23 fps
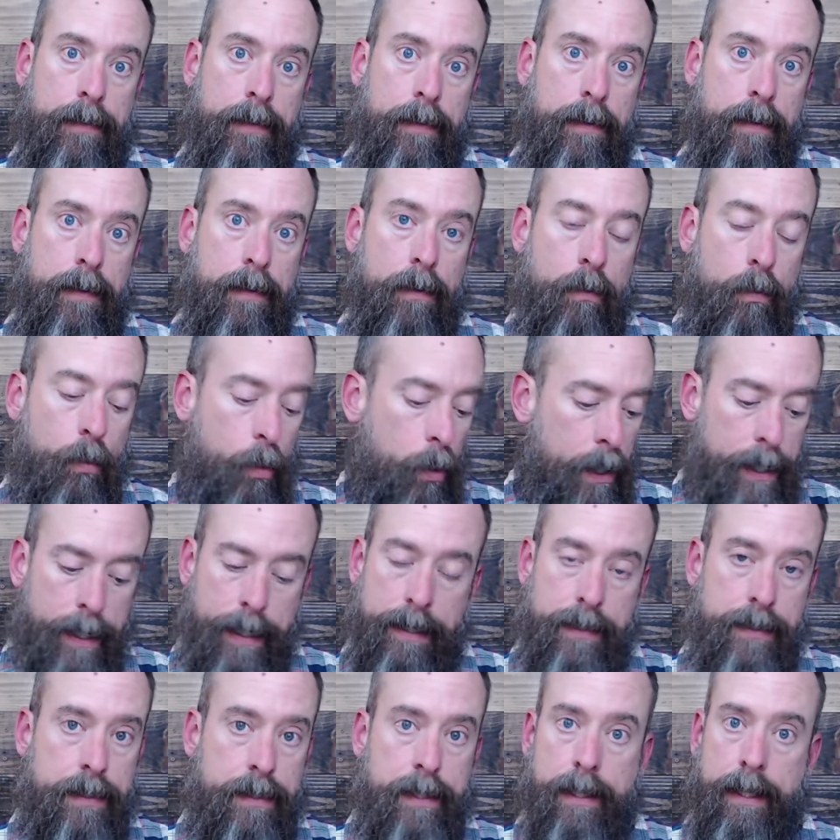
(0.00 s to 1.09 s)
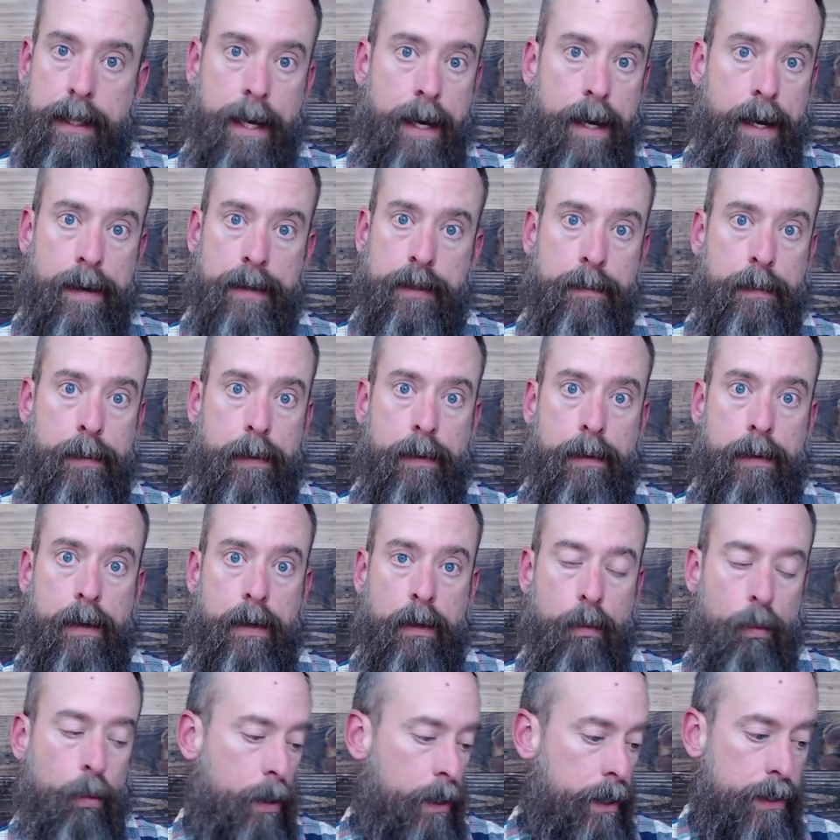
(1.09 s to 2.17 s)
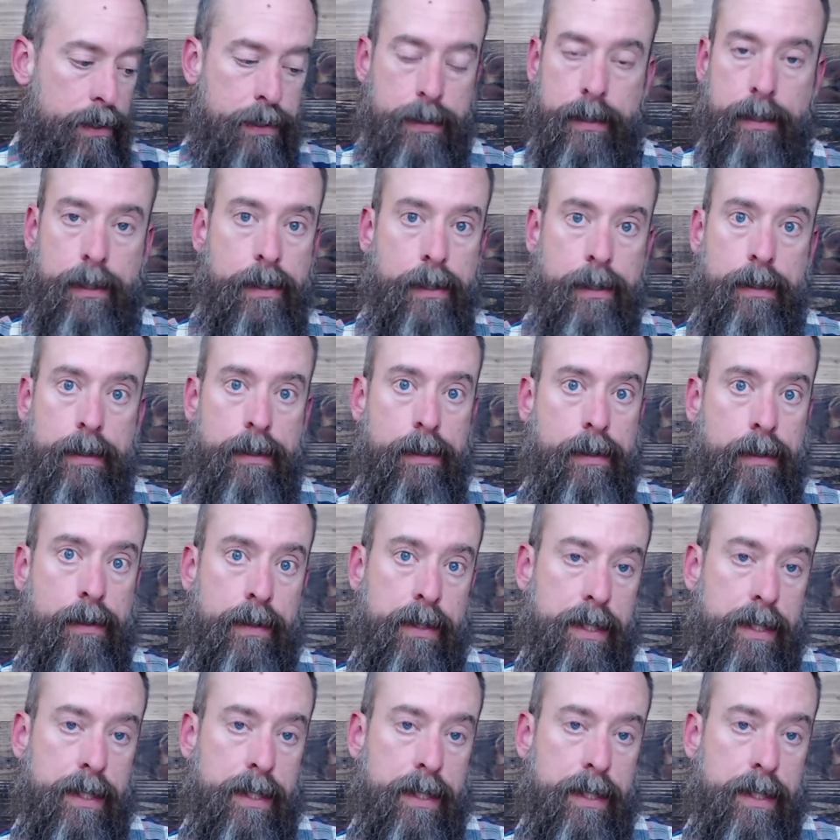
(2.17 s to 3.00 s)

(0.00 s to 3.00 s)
What is the gospel? What is the good news?